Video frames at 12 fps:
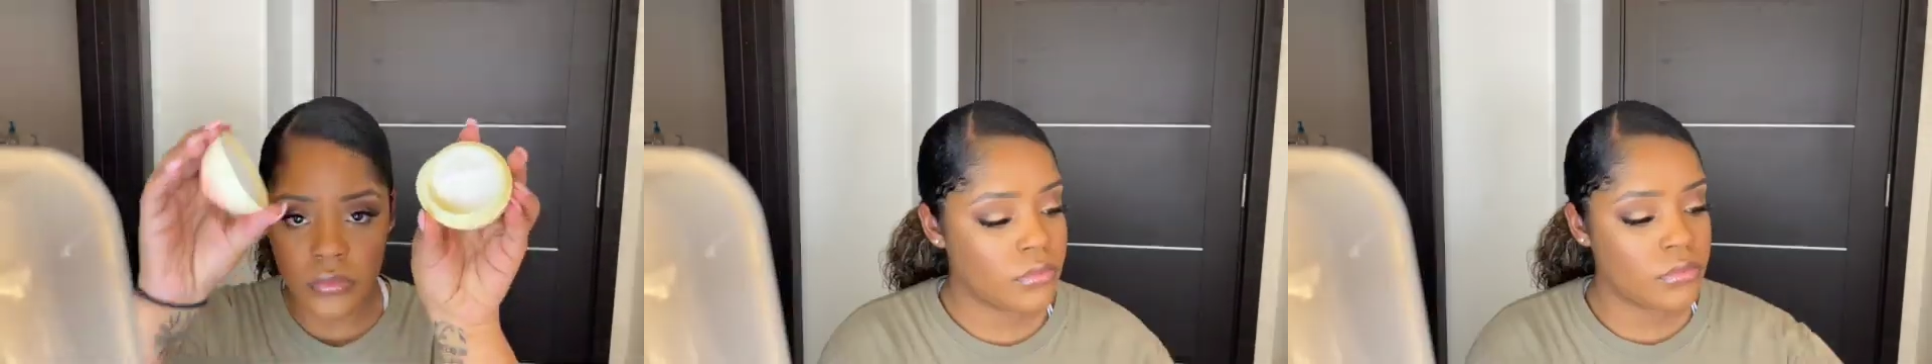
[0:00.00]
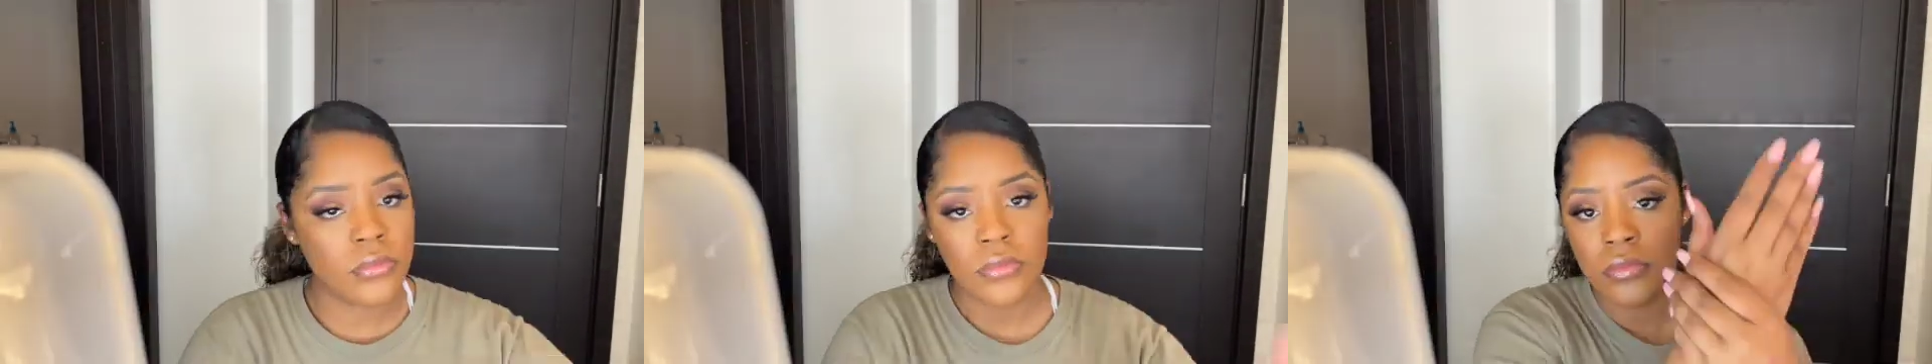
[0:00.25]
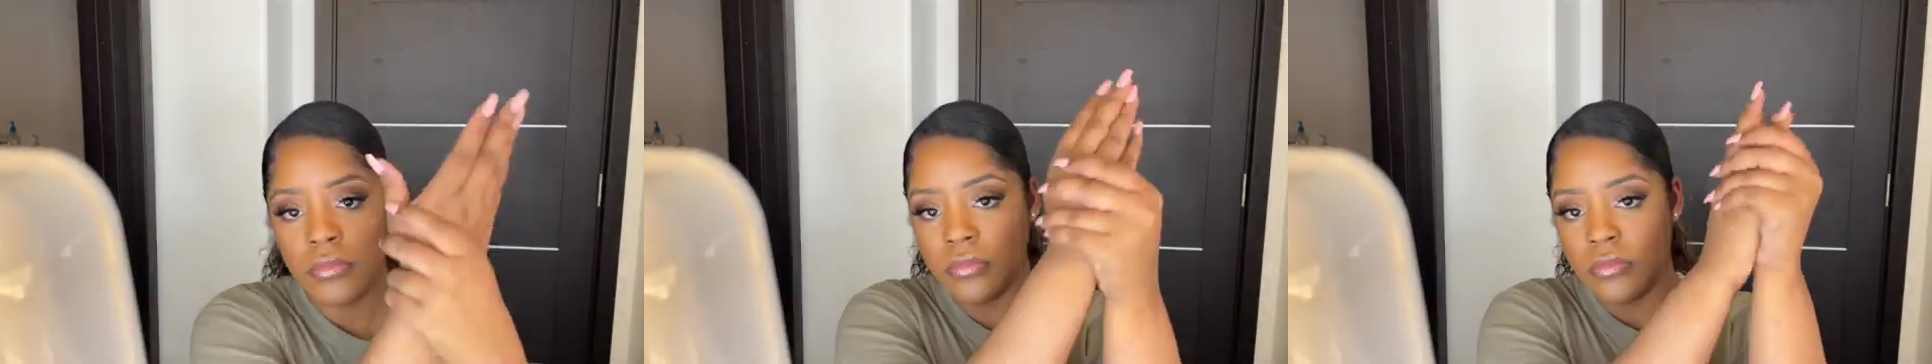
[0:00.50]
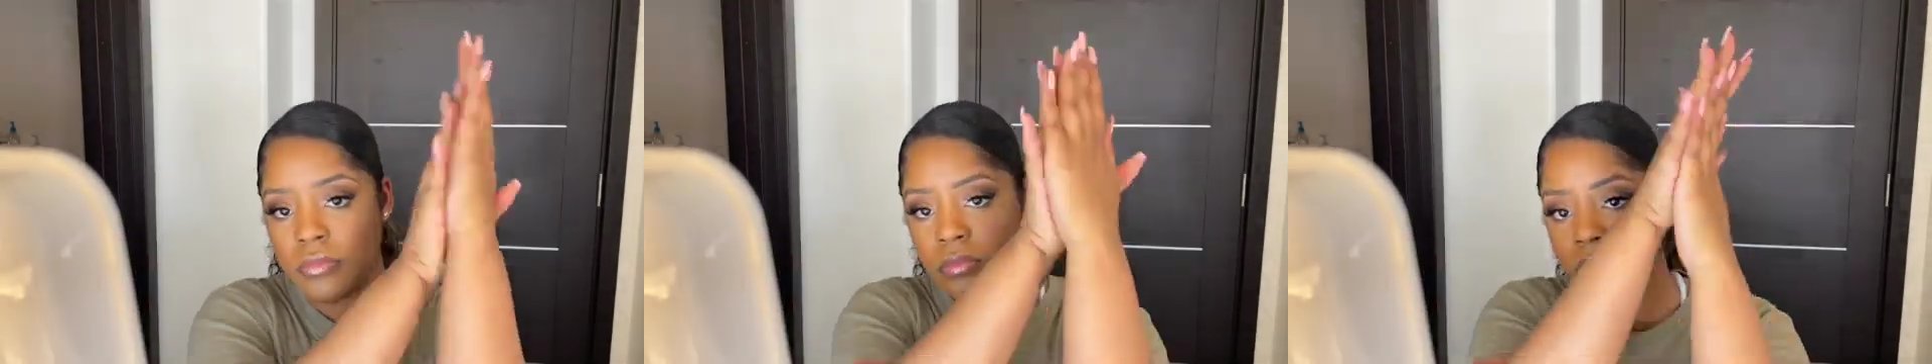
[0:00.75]
I'm going to get
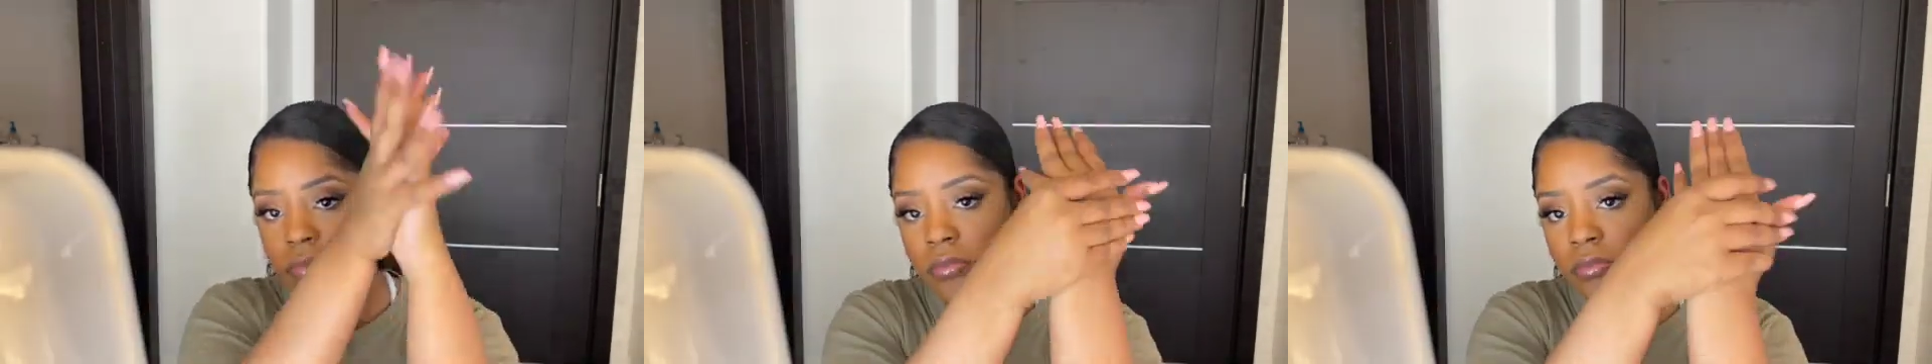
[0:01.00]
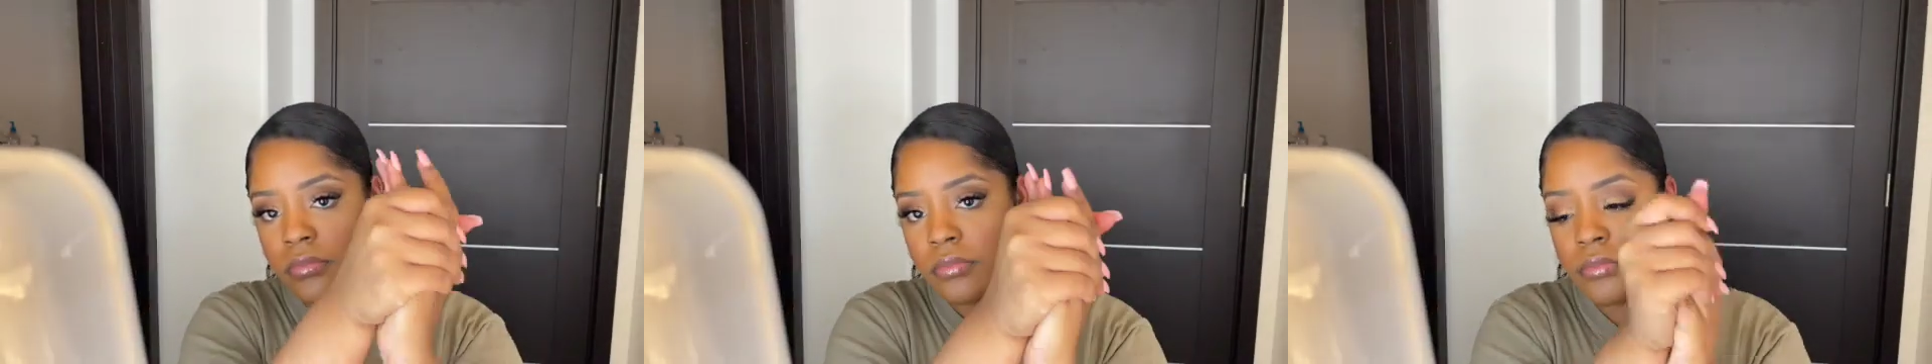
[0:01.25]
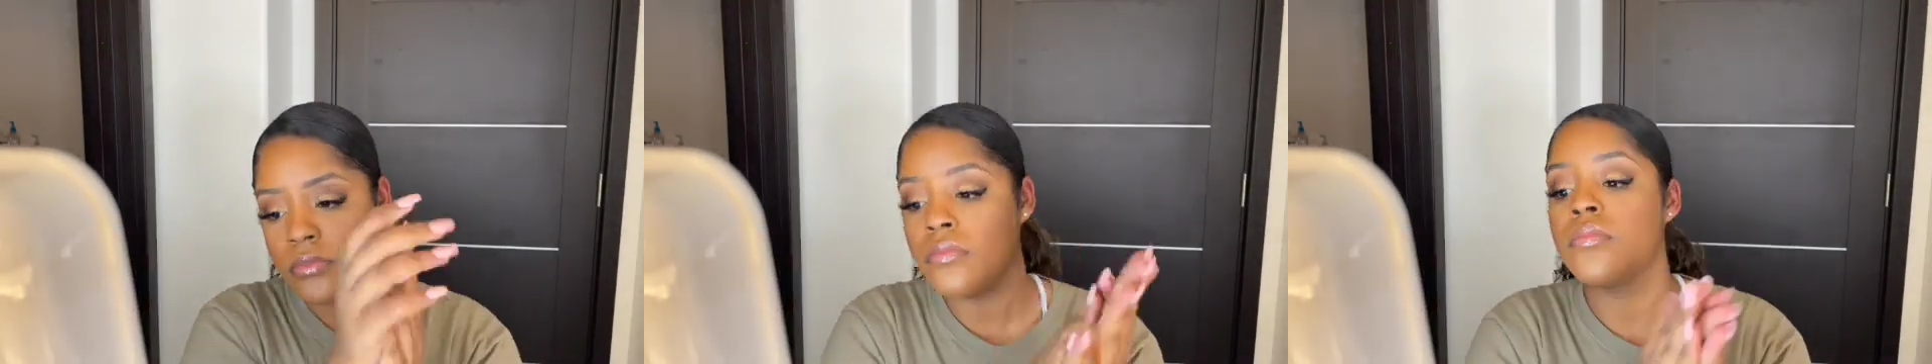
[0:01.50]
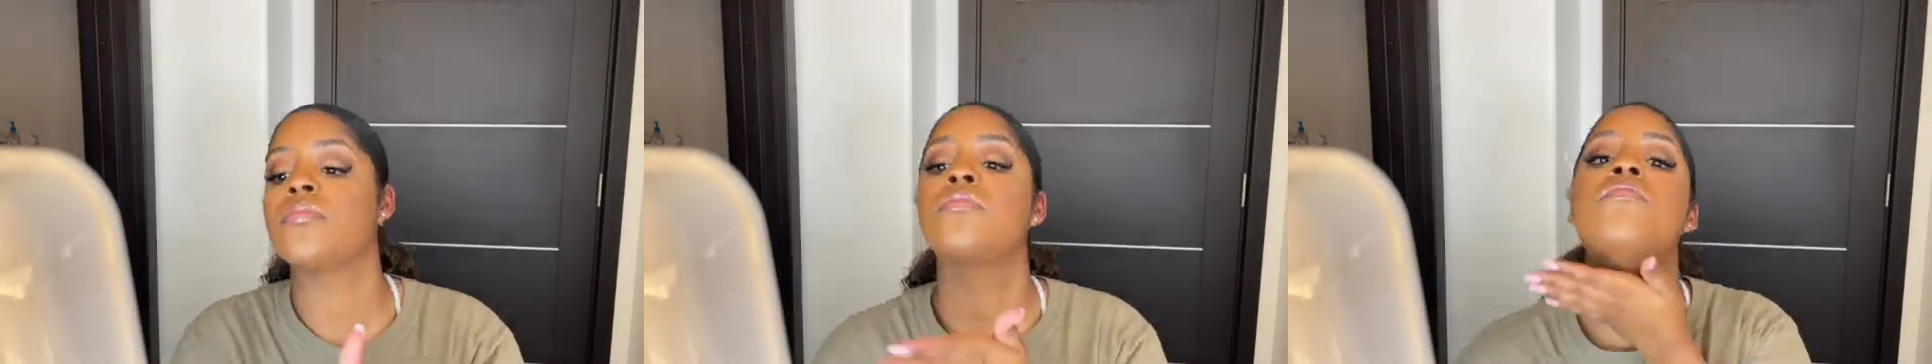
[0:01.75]
this hand cream